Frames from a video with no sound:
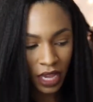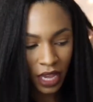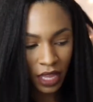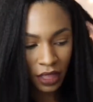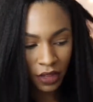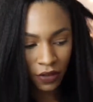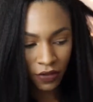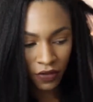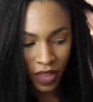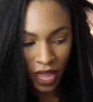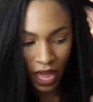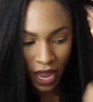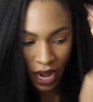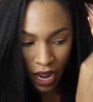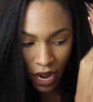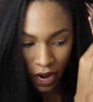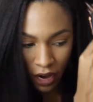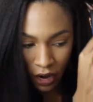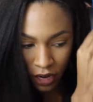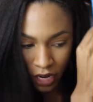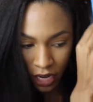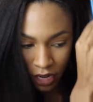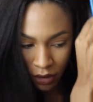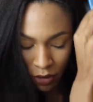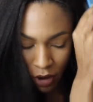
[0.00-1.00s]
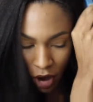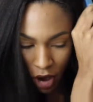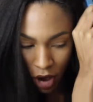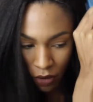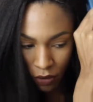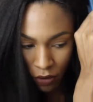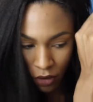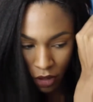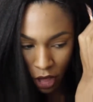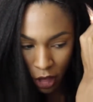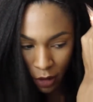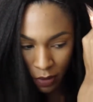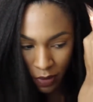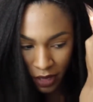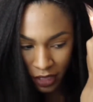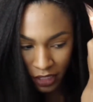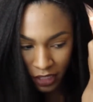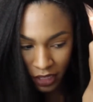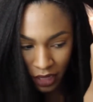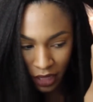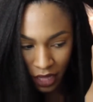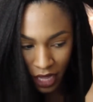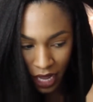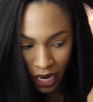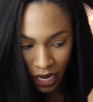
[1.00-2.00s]
And the flat ironing part will help it
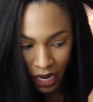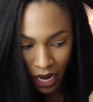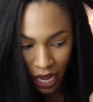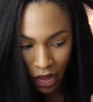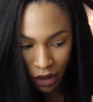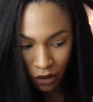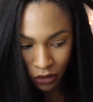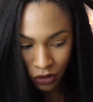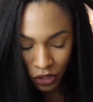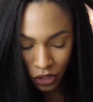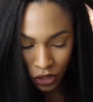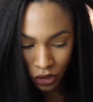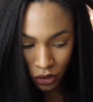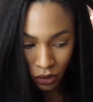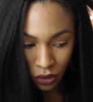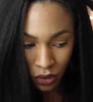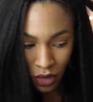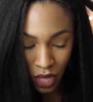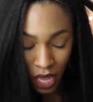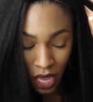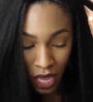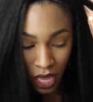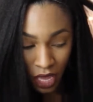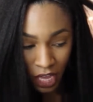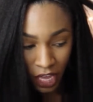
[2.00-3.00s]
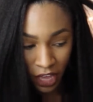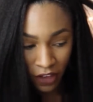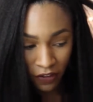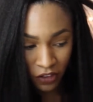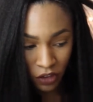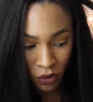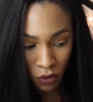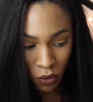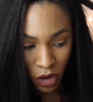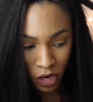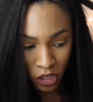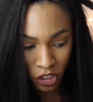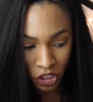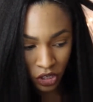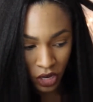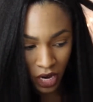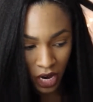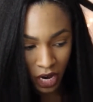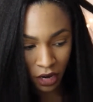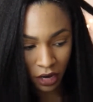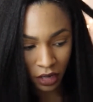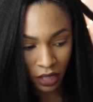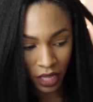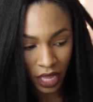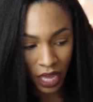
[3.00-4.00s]
to lay down too if you want your
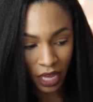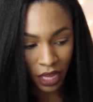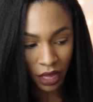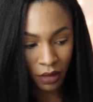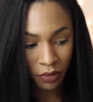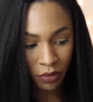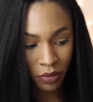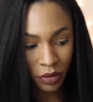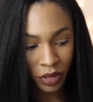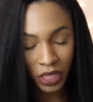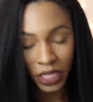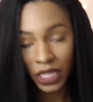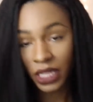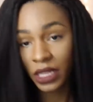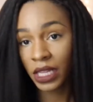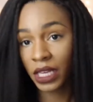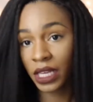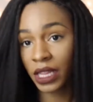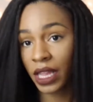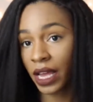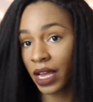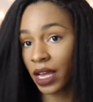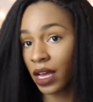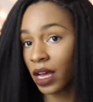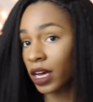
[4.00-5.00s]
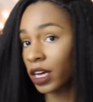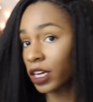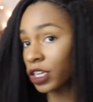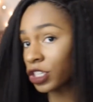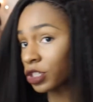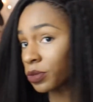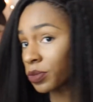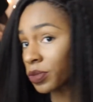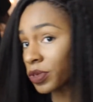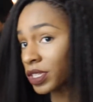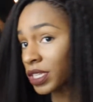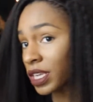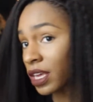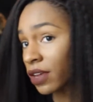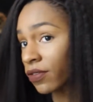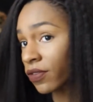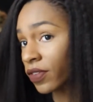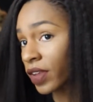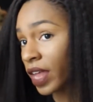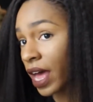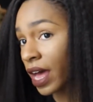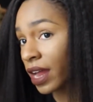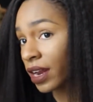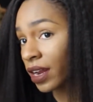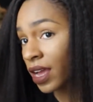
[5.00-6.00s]
hair to lay completely like 100%
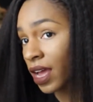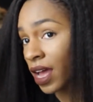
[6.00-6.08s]
flat.